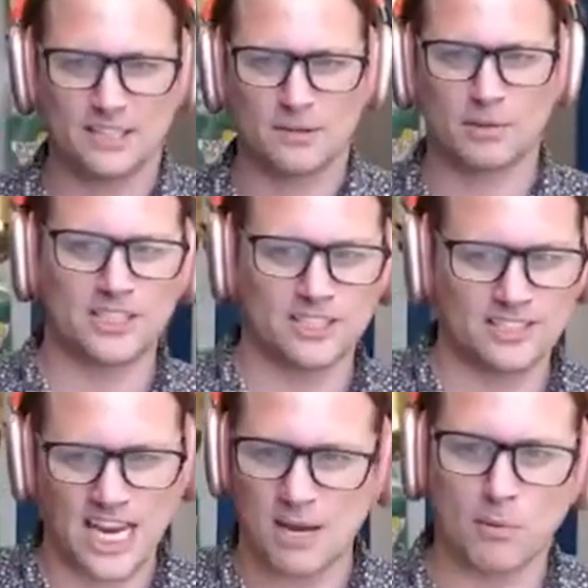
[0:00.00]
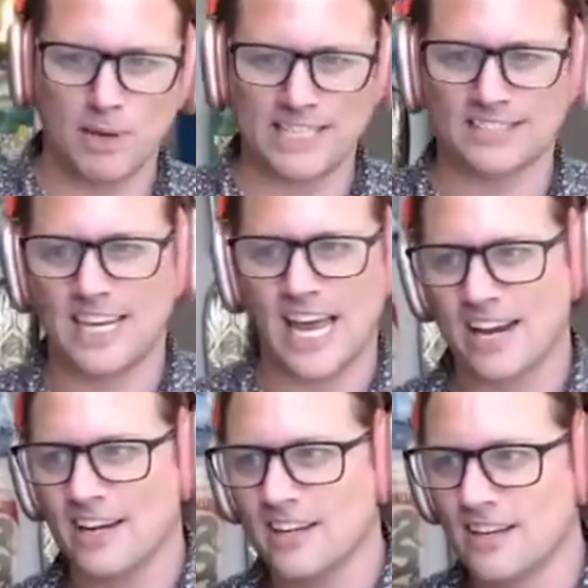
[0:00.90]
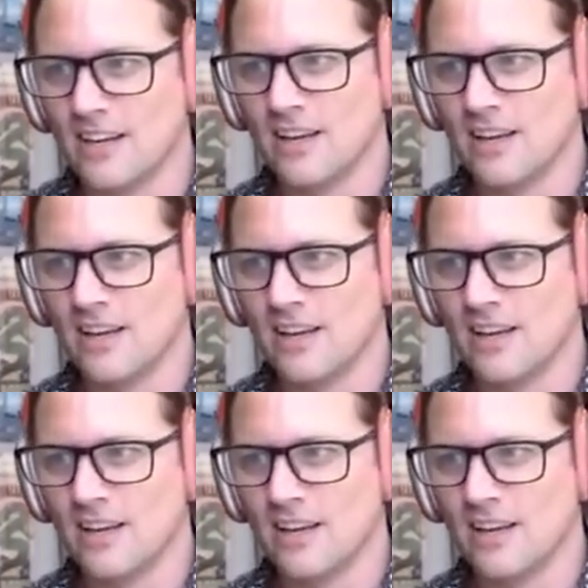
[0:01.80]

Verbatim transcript: and a bunch of table based mm-hmm. data.